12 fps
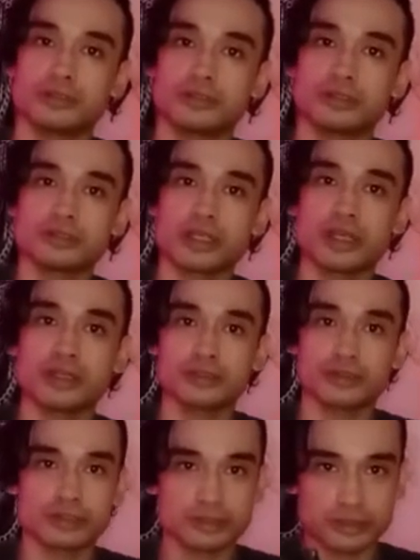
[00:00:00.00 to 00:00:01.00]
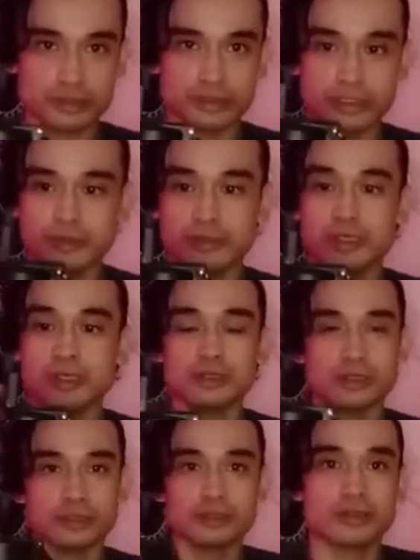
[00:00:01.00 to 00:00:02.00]
this candle. This is
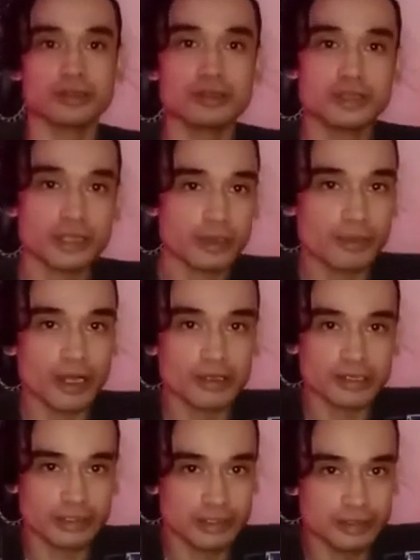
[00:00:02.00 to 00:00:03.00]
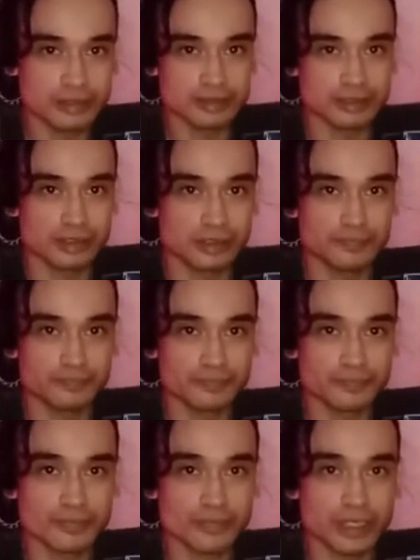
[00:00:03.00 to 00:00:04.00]
the good thing about it is,
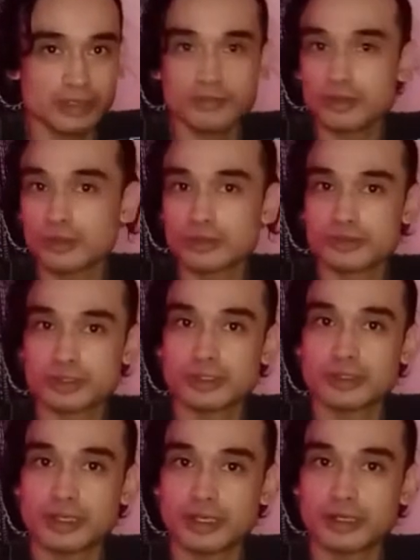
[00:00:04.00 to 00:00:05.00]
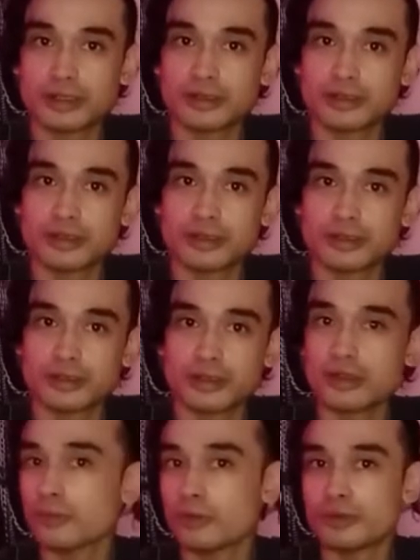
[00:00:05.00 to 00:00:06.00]
even though the
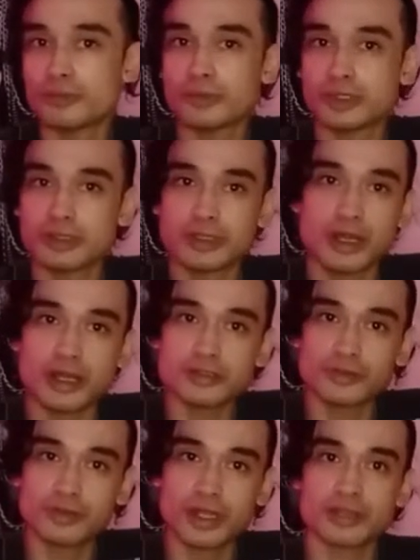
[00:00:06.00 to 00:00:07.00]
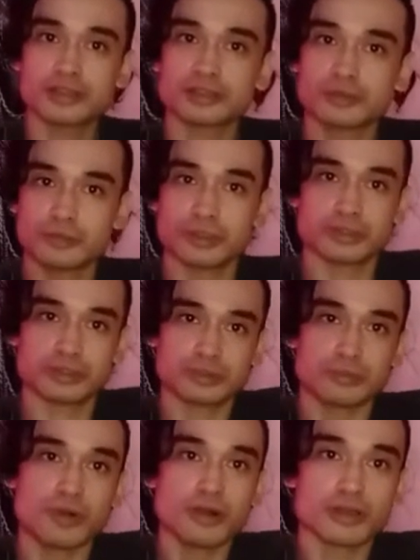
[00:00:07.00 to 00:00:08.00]
other one, the Hydro Flask, was
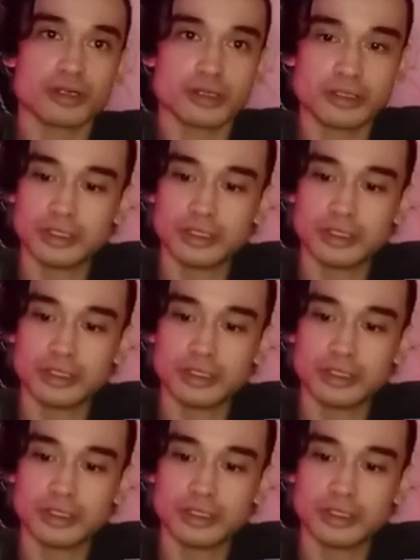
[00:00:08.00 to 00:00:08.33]
smaller,